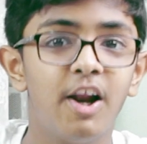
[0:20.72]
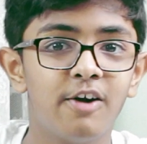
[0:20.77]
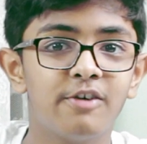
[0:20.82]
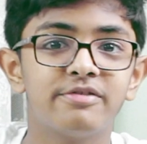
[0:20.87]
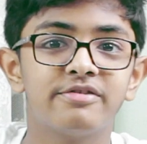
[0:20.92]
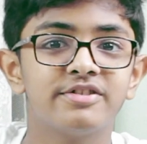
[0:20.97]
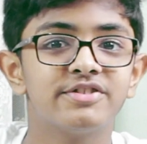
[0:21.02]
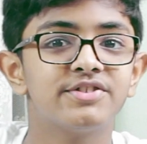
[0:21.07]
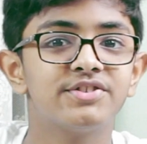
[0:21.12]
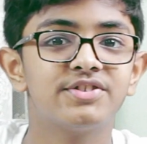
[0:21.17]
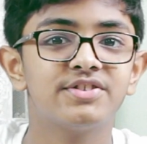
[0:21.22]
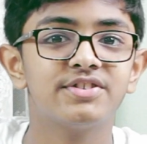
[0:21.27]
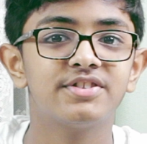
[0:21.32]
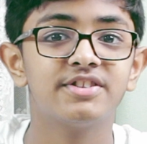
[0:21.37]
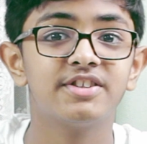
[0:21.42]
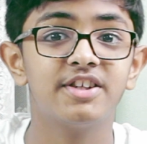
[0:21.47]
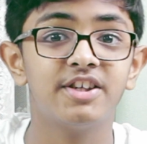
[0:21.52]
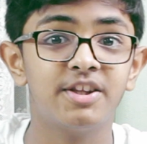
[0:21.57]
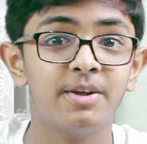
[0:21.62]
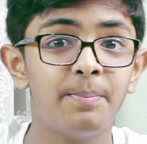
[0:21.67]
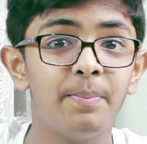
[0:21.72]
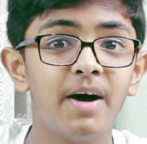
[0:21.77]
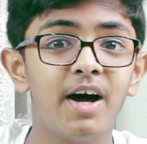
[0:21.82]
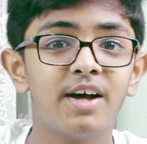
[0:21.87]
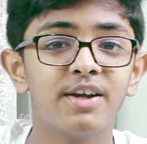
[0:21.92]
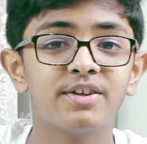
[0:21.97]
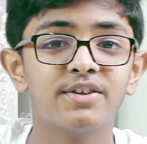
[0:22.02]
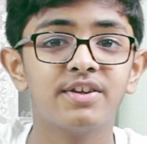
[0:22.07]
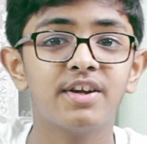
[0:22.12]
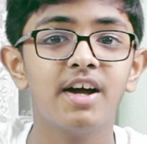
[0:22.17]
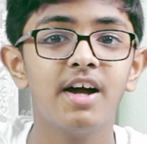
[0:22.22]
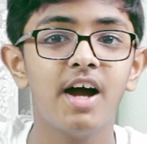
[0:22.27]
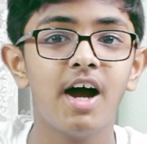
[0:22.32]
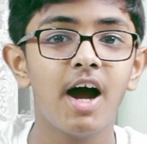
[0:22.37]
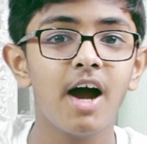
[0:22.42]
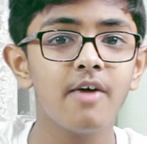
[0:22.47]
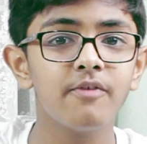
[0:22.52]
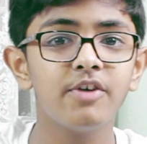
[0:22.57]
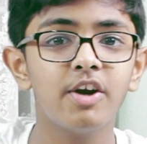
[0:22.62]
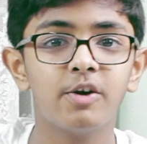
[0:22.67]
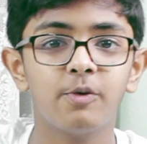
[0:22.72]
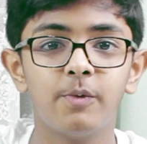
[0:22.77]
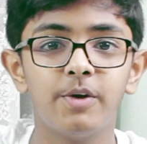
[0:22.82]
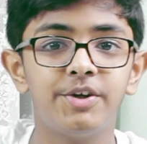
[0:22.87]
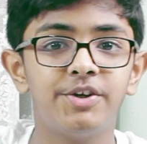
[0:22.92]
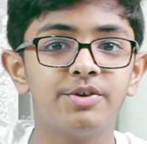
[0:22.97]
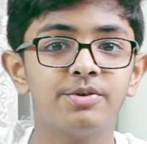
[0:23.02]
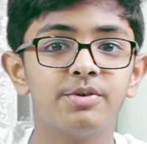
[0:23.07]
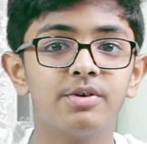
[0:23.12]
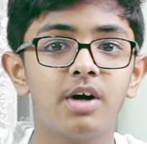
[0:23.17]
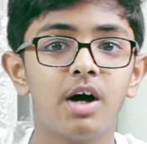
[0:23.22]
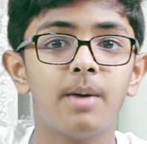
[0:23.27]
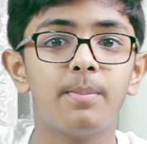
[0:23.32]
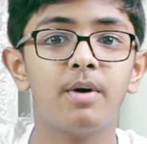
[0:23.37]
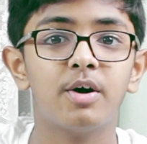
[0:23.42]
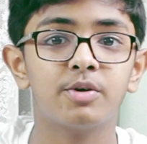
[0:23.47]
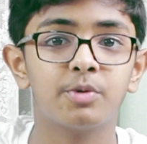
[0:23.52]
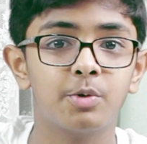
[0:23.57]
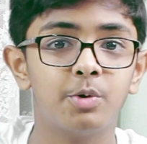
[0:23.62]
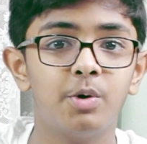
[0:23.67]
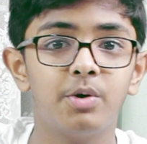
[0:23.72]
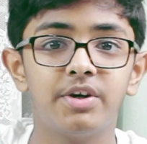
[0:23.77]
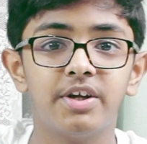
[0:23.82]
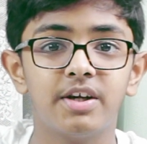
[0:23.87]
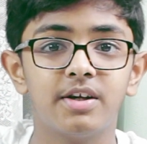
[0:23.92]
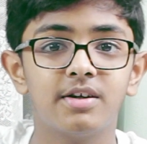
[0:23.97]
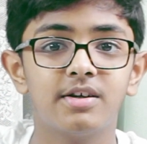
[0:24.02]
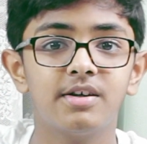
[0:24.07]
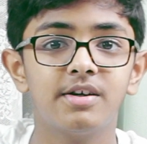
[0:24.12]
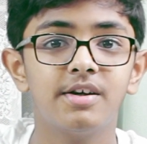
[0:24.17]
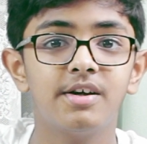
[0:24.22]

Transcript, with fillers: Hello friends, in the past I have done a video about coding,